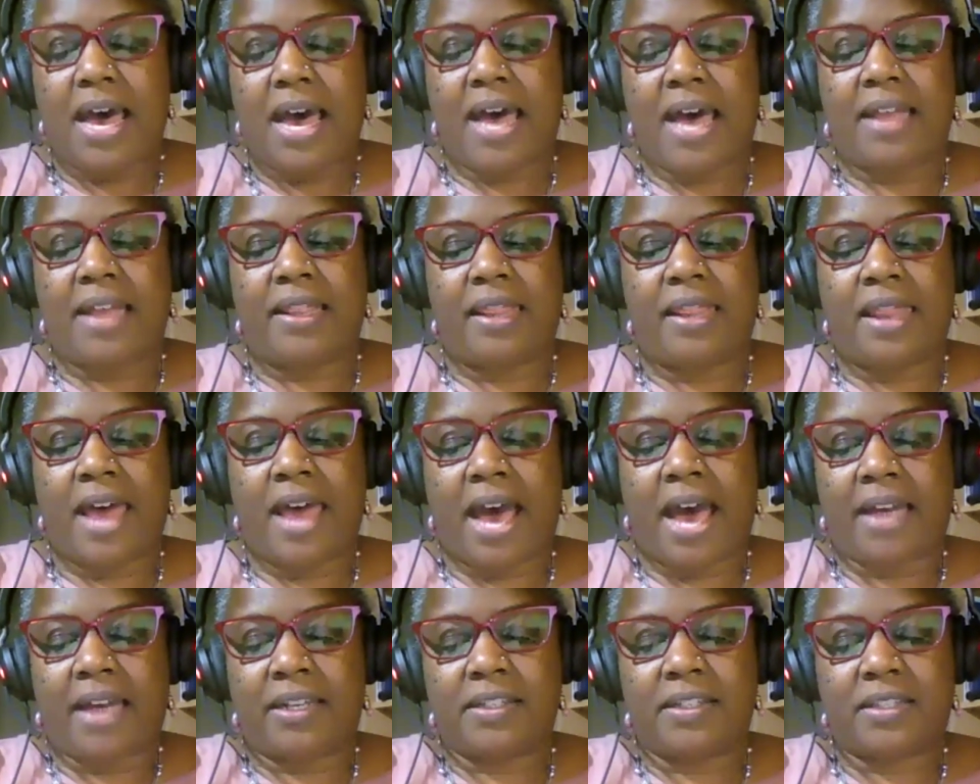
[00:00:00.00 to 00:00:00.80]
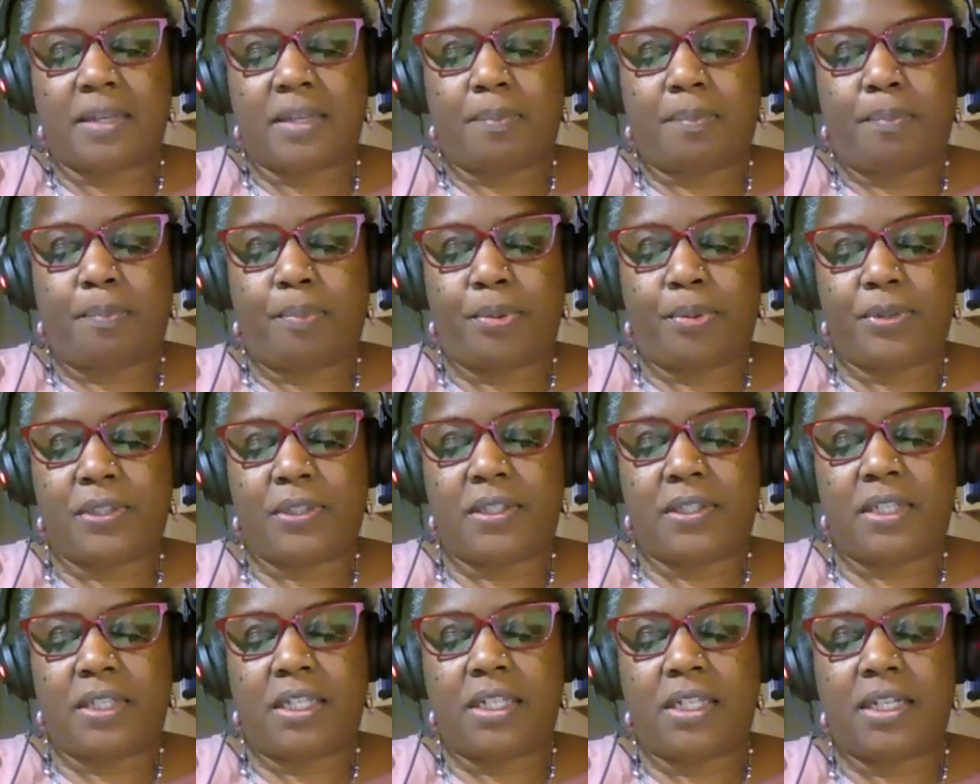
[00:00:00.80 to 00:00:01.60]
and that is a
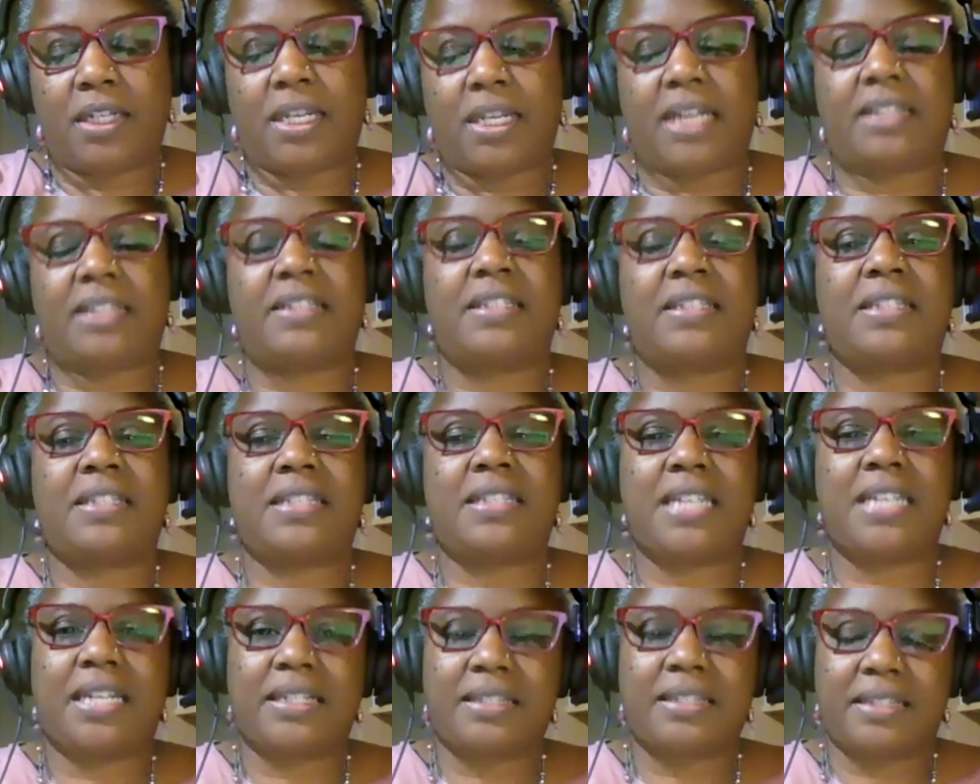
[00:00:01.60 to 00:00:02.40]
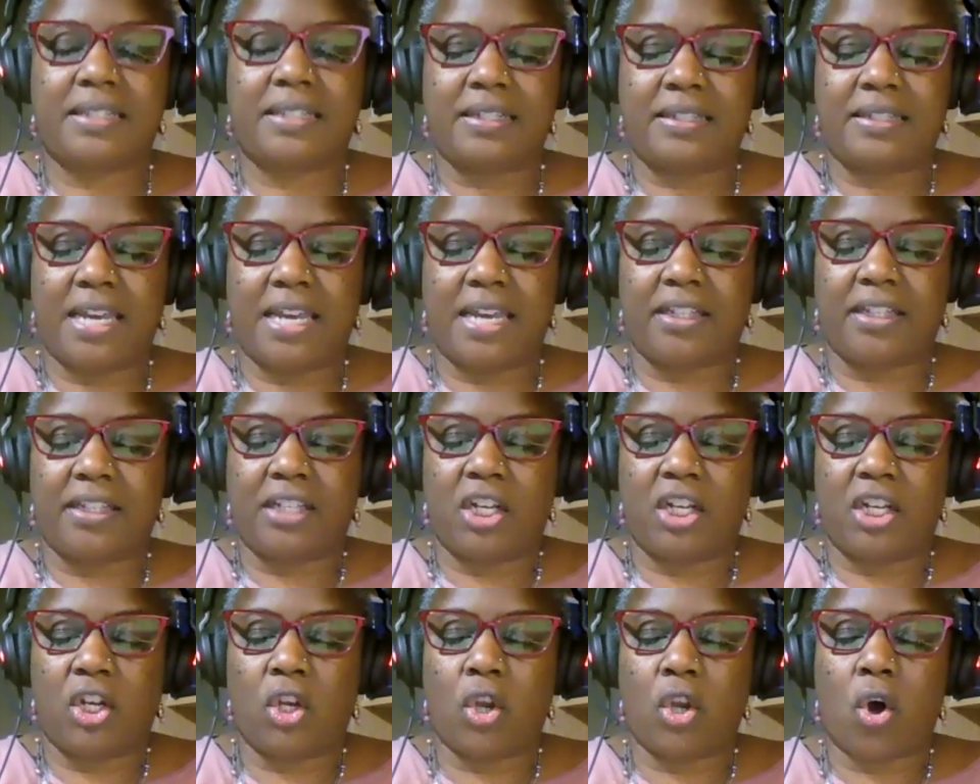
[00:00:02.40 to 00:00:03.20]
procedure that seeks to take
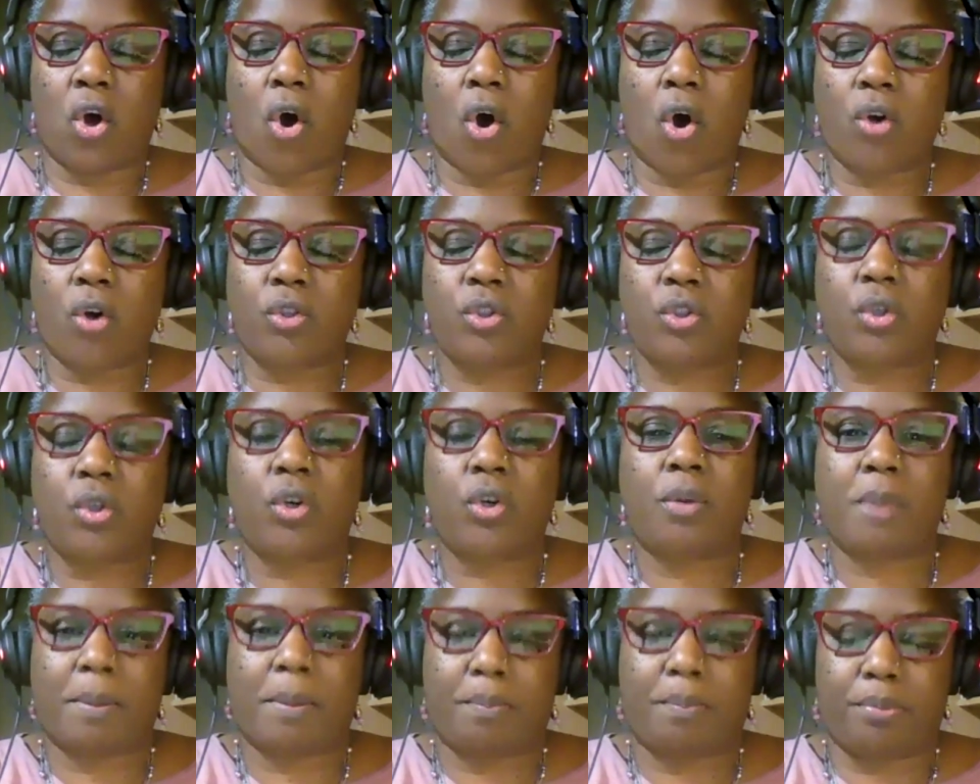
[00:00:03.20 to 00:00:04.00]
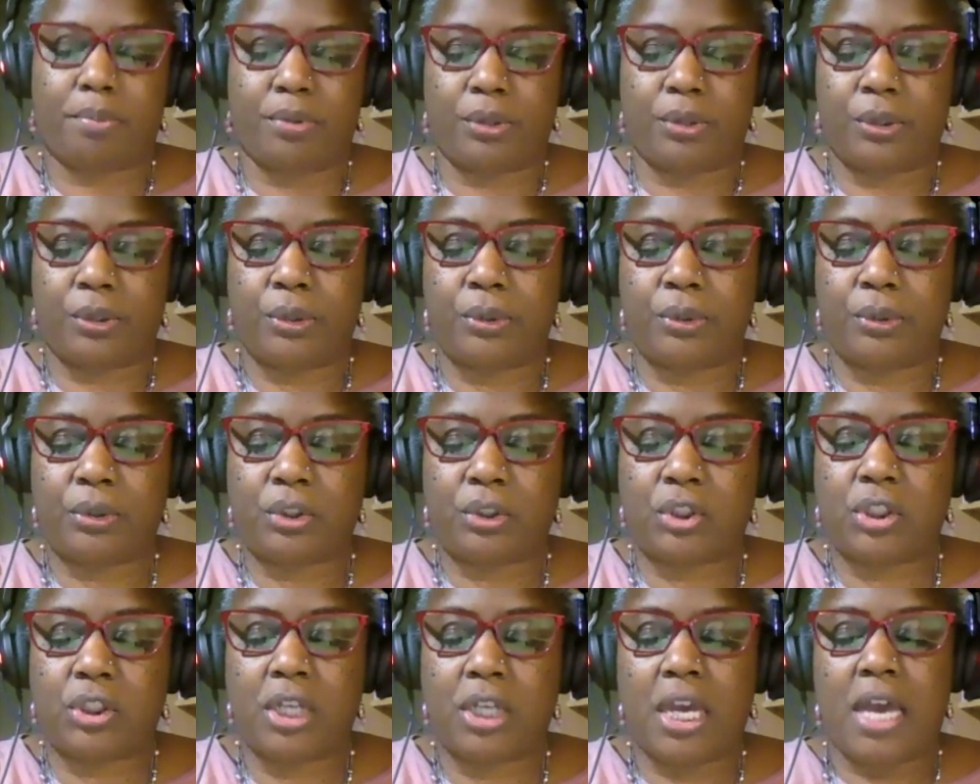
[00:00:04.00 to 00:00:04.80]
the long-term
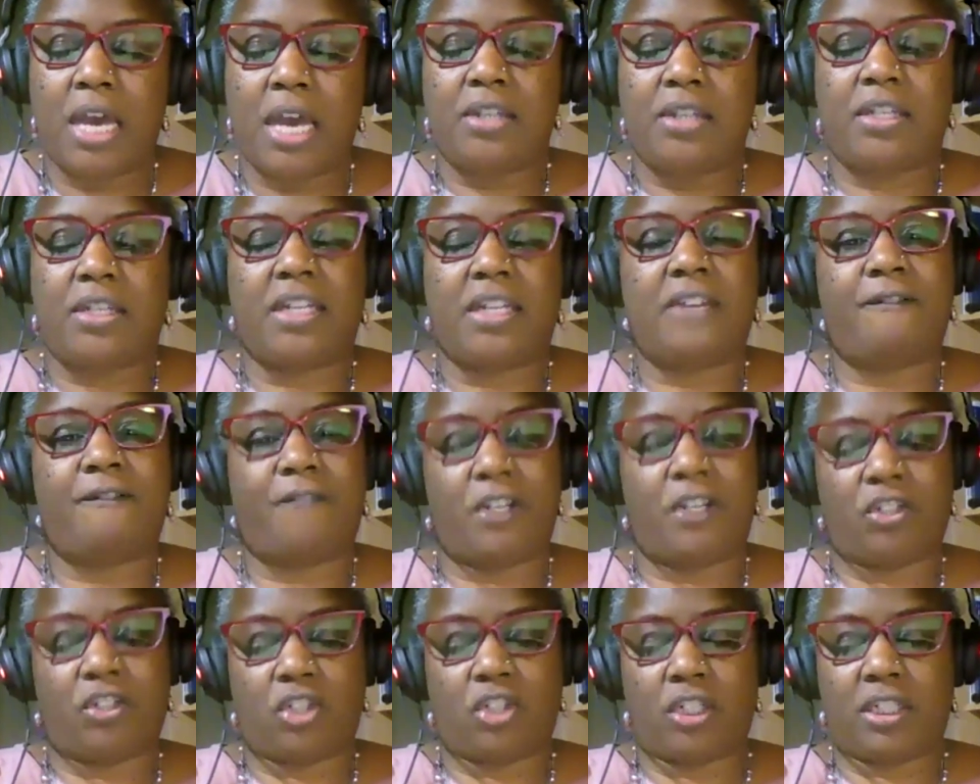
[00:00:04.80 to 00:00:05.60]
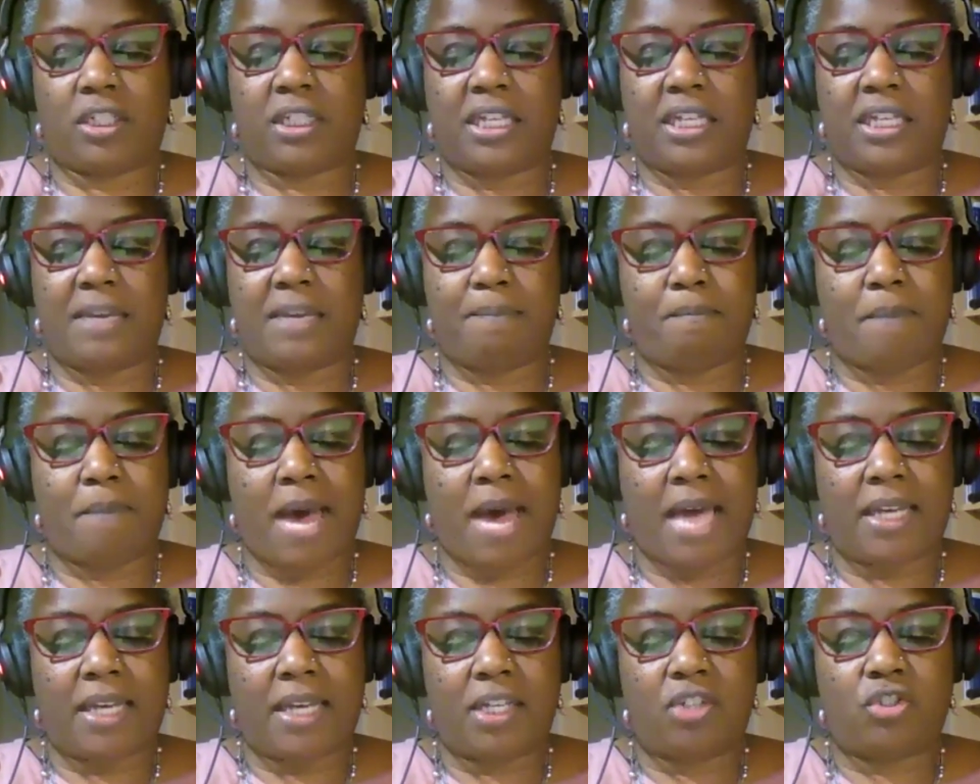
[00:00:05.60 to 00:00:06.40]
approach to efficiently
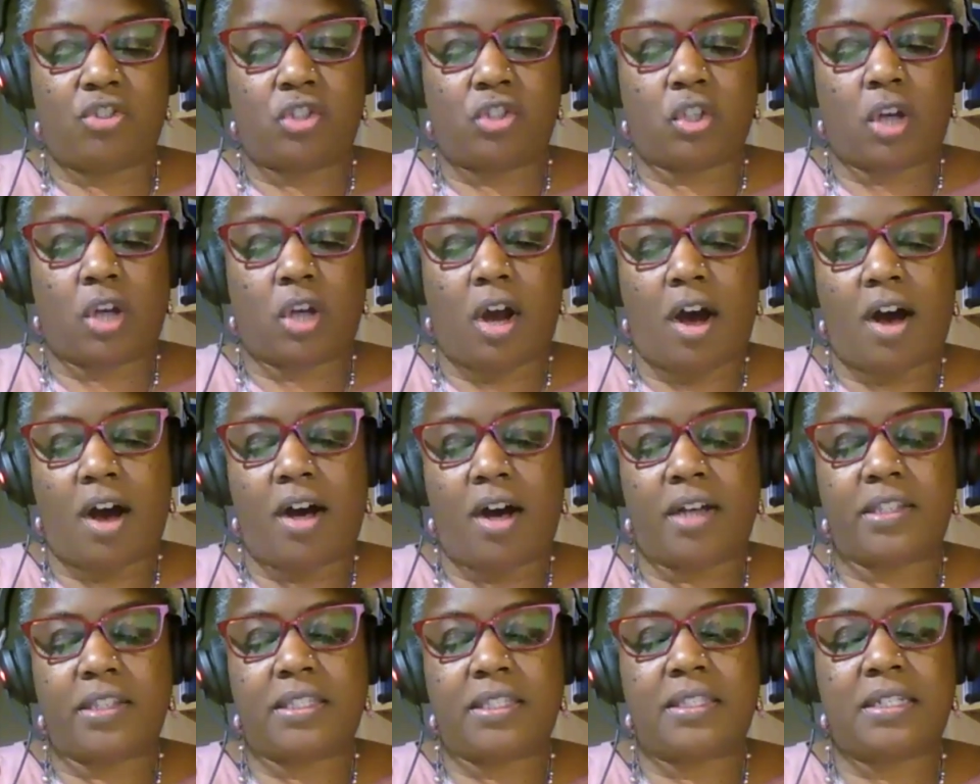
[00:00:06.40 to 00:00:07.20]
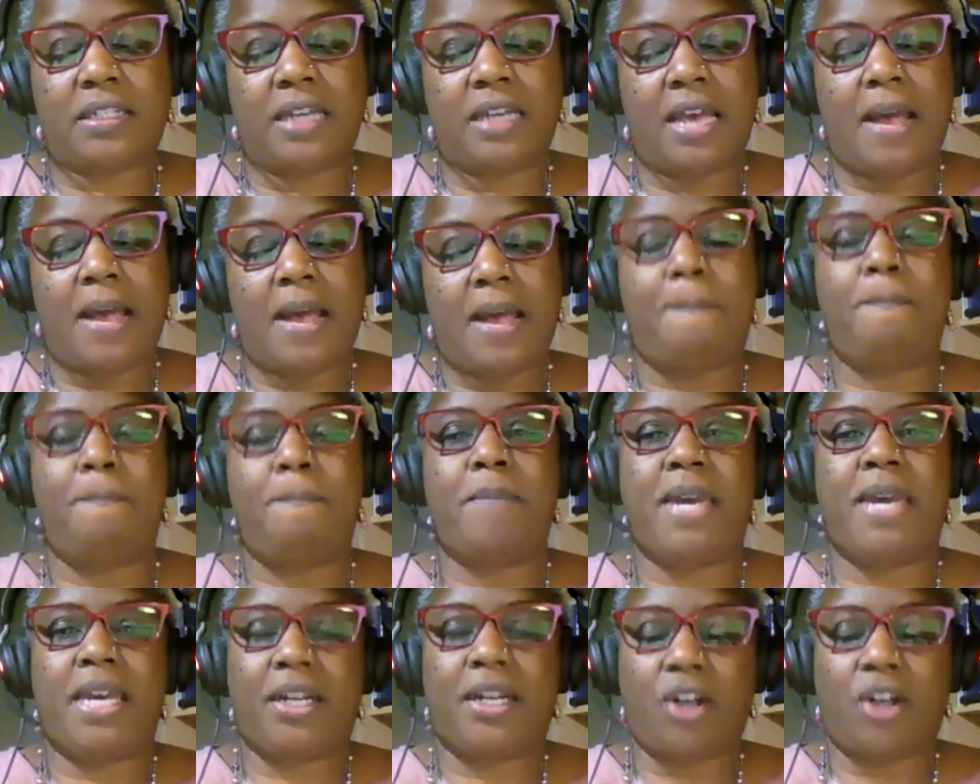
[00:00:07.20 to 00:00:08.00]
manage cost,
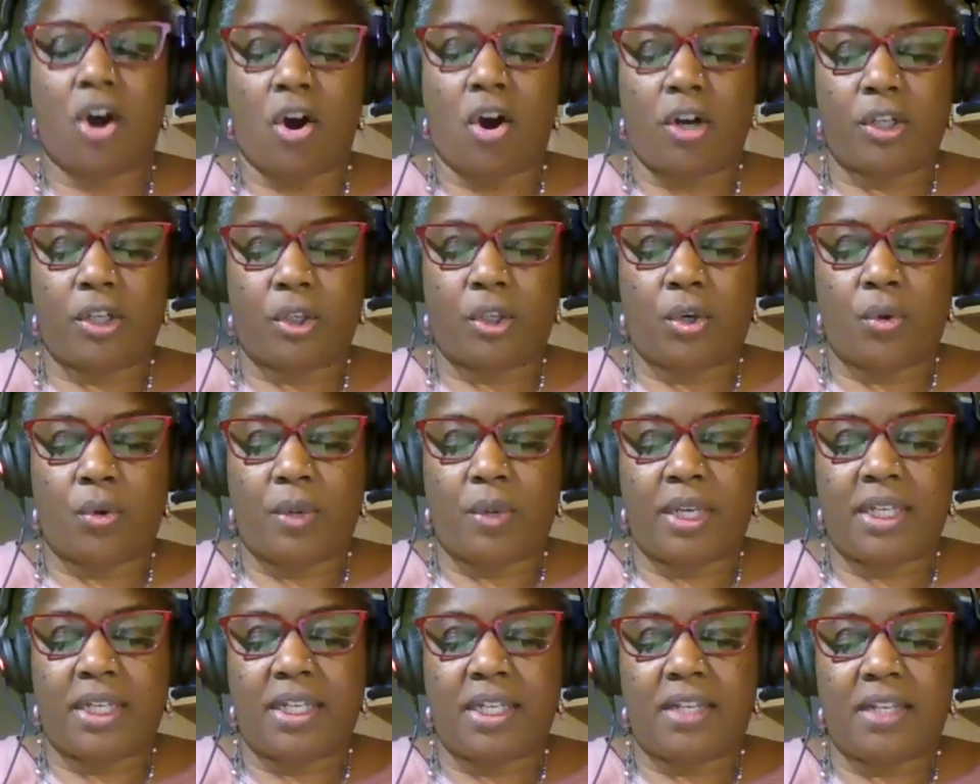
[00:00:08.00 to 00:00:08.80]
make ongoing